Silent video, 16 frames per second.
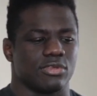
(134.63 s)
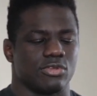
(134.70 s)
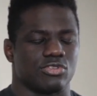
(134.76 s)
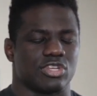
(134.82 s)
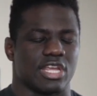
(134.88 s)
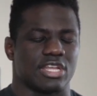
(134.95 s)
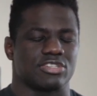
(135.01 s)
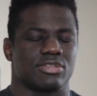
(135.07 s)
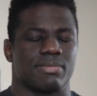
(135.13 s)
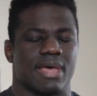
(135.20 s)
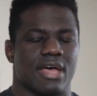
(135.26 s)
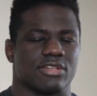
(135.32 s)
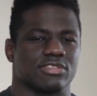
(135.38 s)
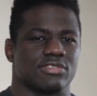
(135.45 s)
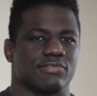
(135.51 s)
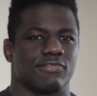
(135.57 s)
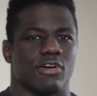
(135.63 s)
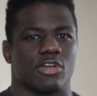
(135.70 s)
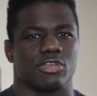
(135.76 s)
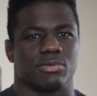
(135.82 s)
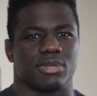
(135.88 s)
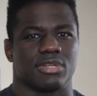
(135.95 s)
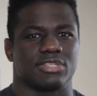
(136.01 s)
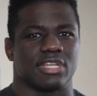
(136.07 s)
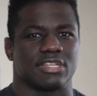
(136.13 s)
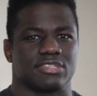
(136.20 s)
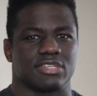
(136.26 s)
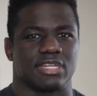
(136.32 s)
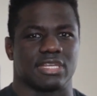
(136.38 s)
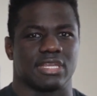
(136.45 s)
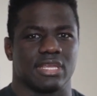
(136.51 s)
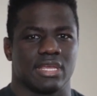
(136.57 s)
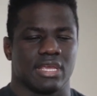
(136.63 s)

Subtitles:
change the balance of volume and intensity.